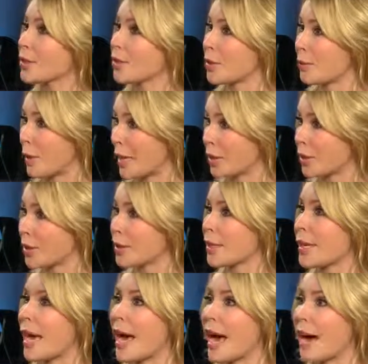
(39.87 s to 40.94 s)
So in patients that
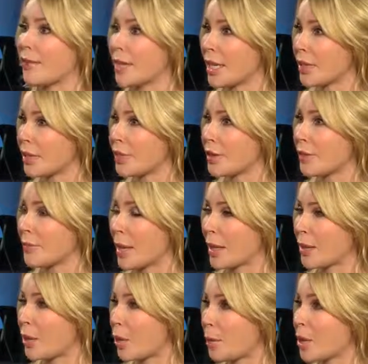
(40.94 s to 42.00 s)
have a history of
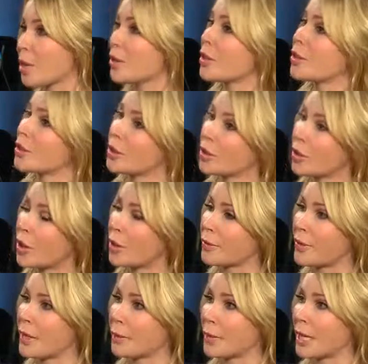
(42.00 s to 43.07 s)
melanoma, or there's a strong
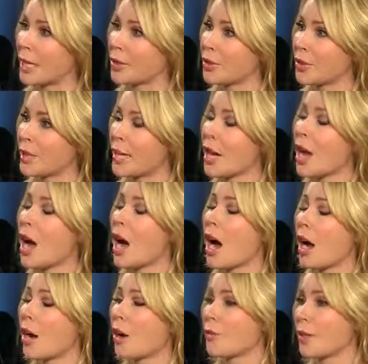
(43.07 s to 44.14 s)
family history,
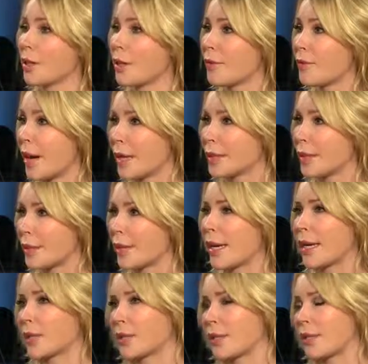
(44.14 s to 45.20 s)
I often advise that they
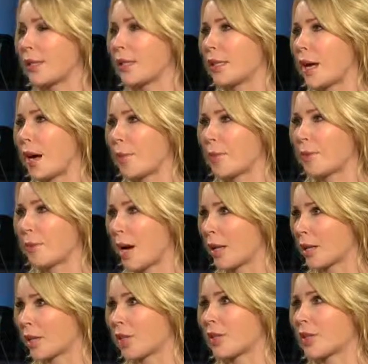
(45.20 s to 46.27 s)
actually see an
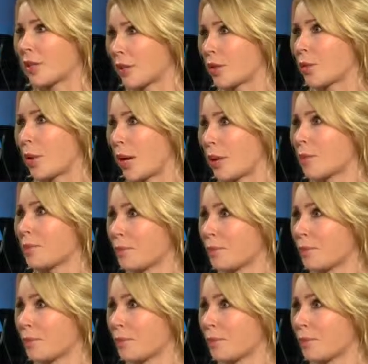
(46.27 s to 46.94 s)
ophthalmologist as well.